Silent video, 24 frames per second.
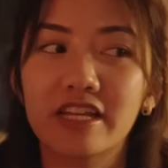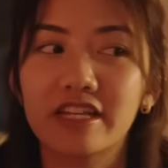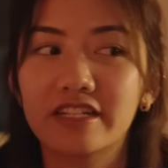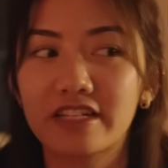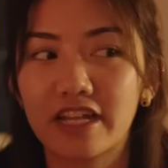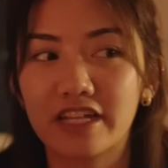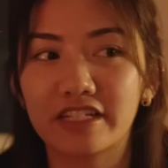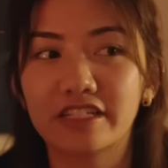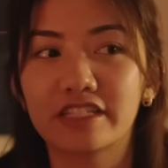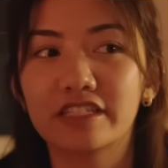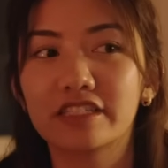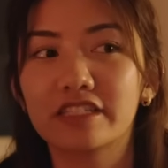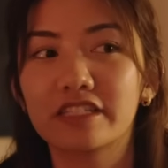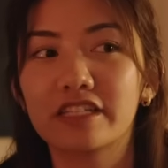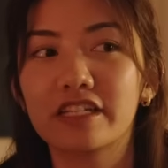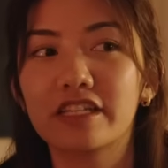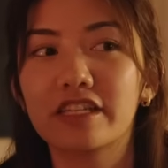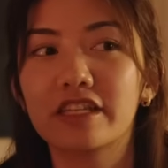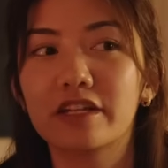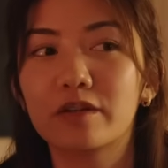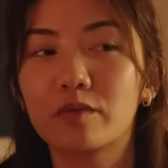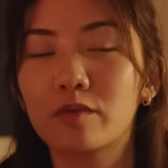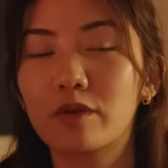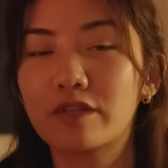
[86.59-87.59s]
Technically,
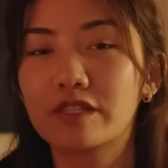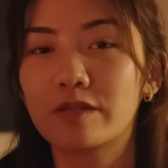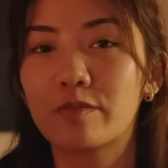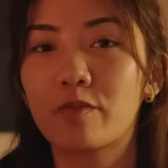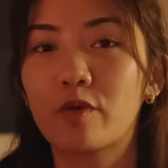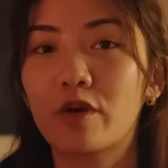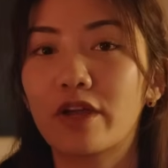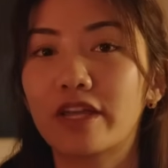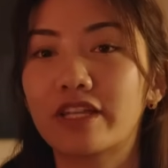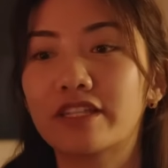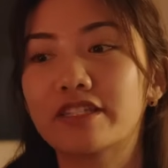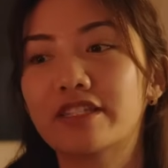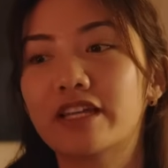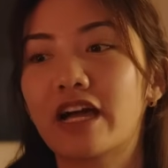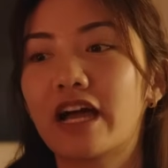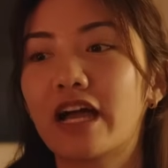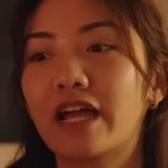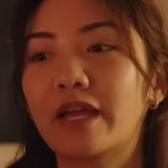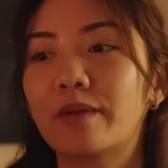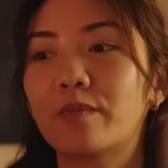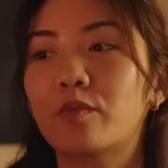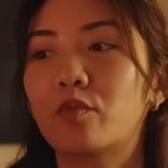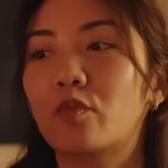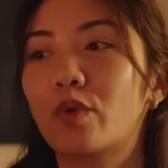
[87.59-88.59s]
there was a point in
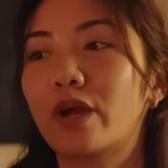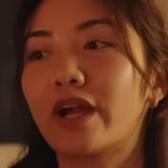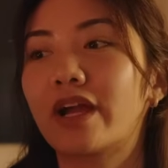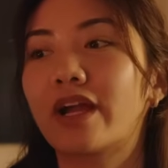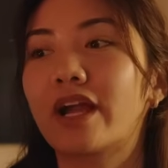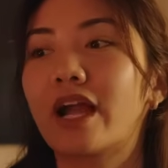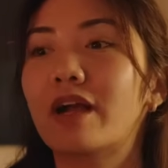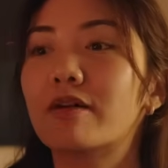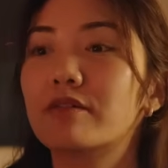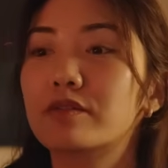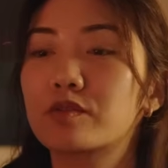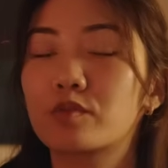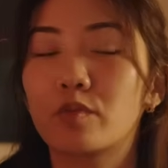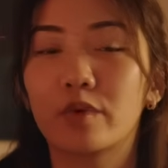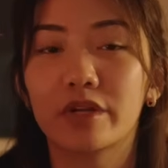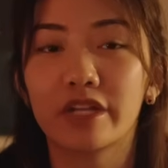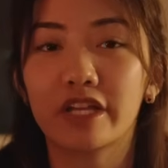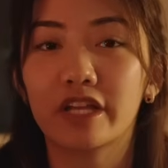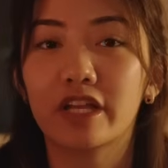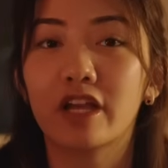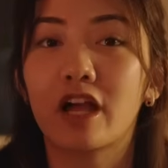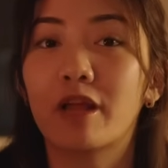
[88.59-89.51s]
time where I was working